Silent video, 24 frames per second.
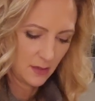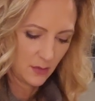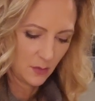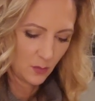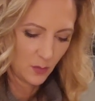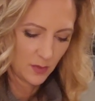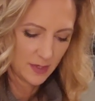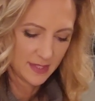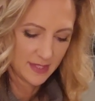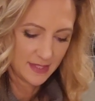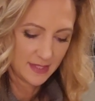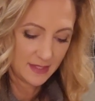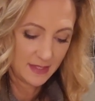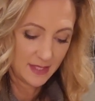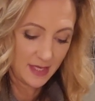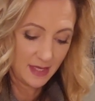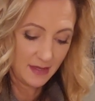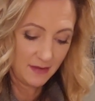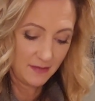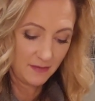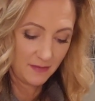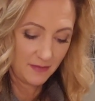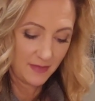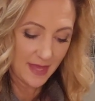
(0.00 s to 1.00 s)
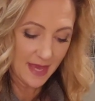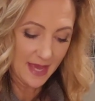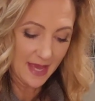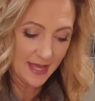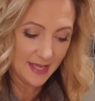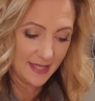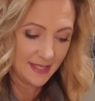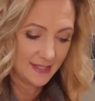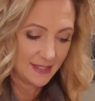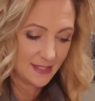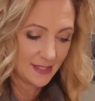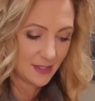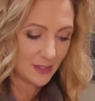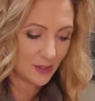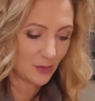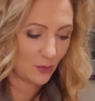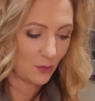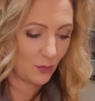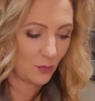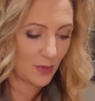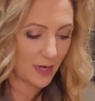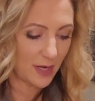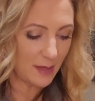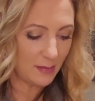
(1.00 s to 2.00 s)
we'll save that until
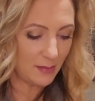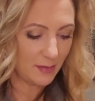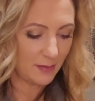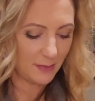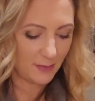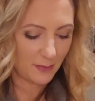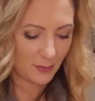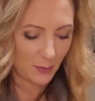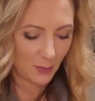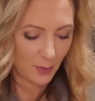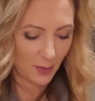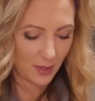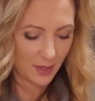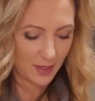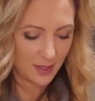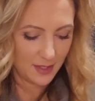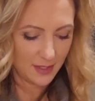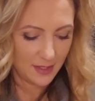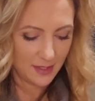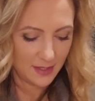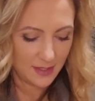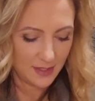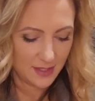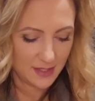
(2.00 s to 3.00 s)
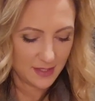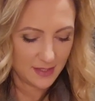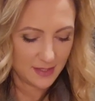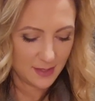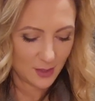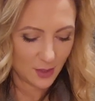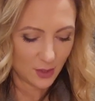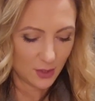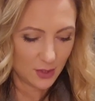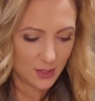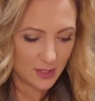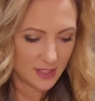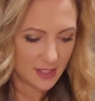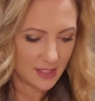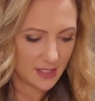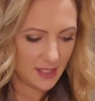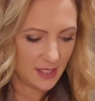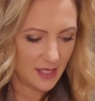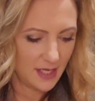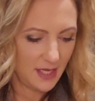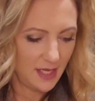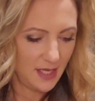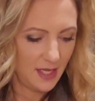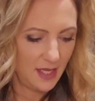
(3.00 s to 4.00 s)
right before dessert,
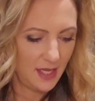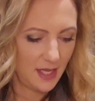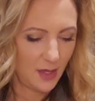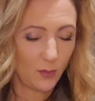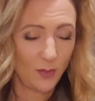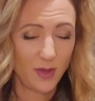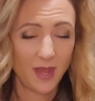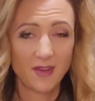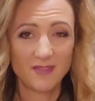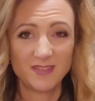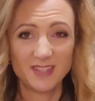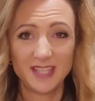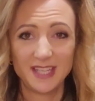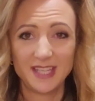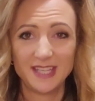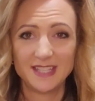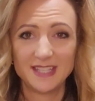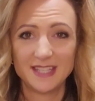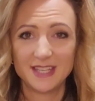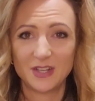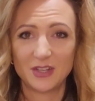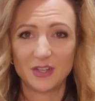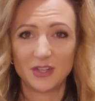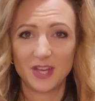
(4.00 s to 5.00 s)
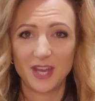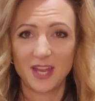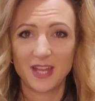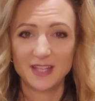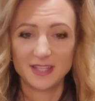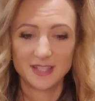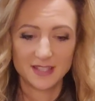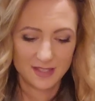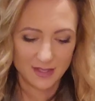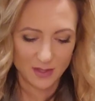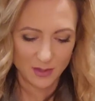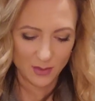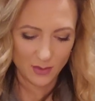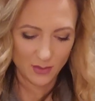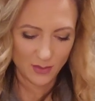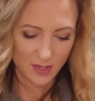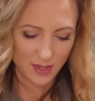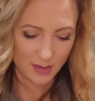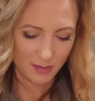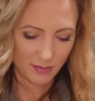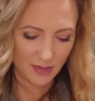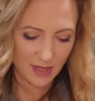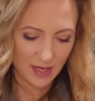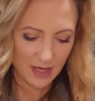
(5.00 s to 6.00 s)
and we haven't eaten dinner yet. So
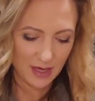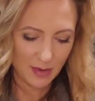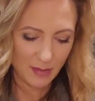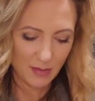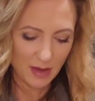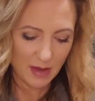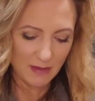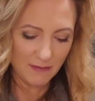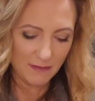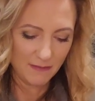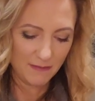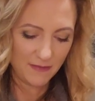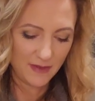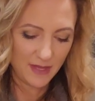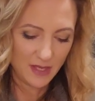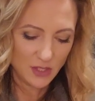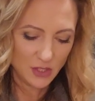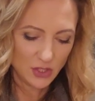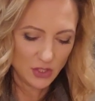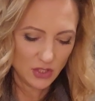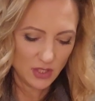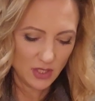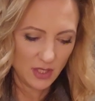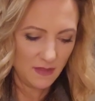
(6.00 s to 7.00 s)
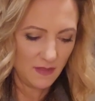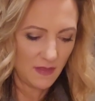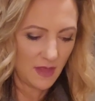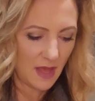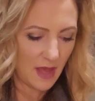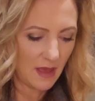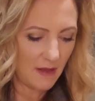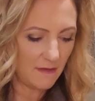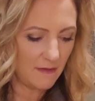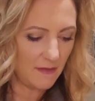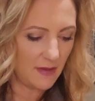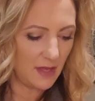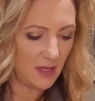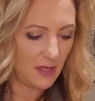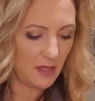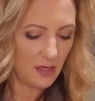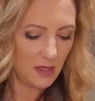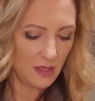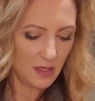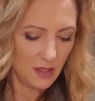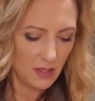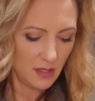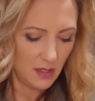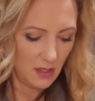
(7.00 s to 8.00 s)
I'm gonna get my fish in the
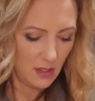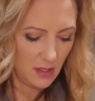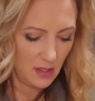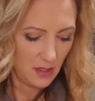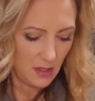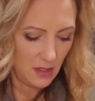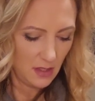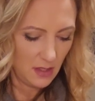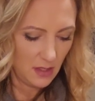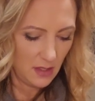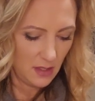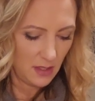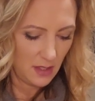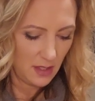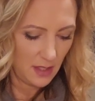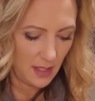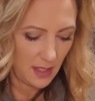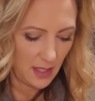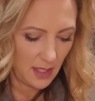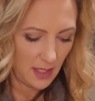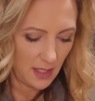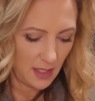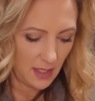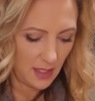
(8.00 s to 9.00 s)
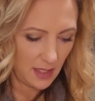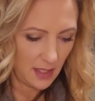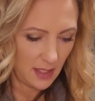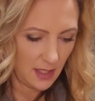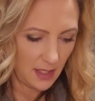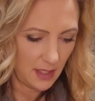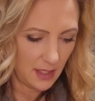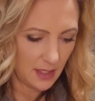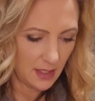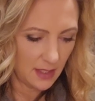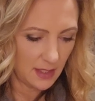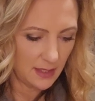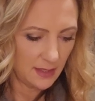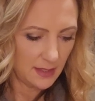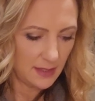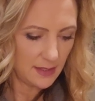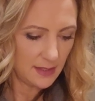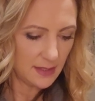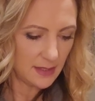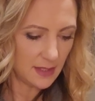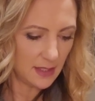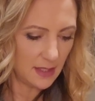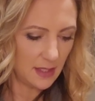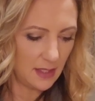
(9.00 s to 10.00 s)
oven,
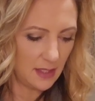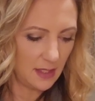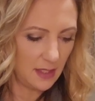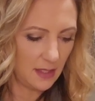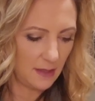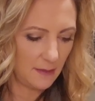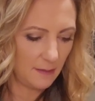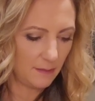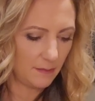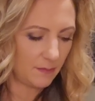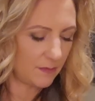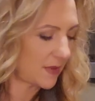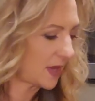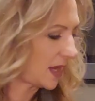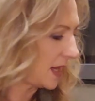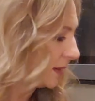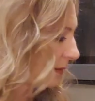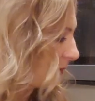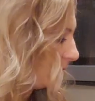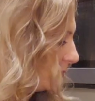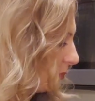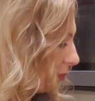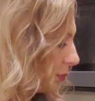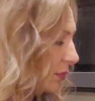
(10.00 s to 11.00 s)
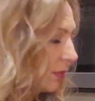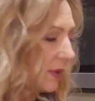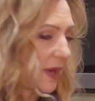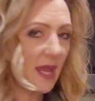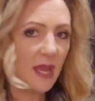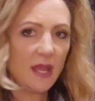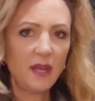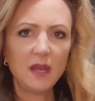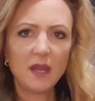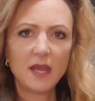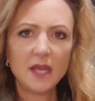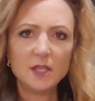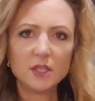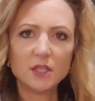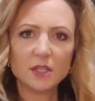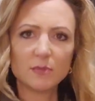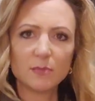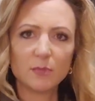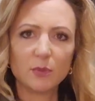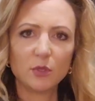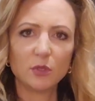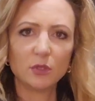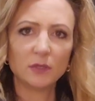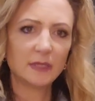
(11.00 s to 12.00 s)
and my bread I
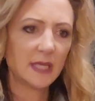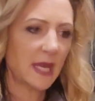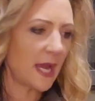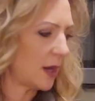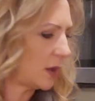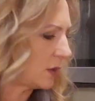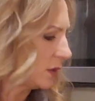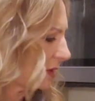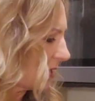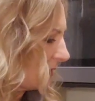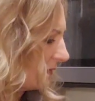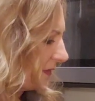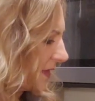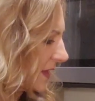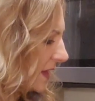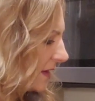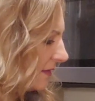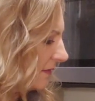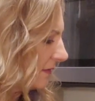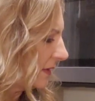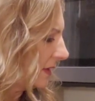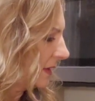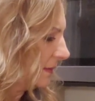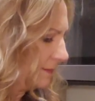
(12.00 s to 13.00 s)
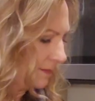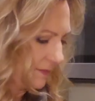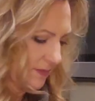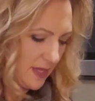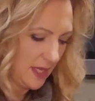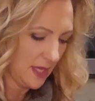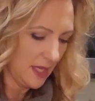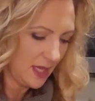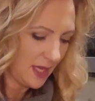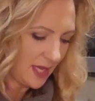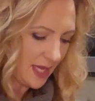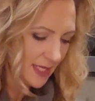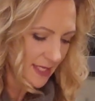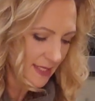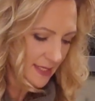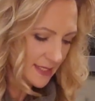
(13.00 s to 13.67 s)
just pulled out of the oven, and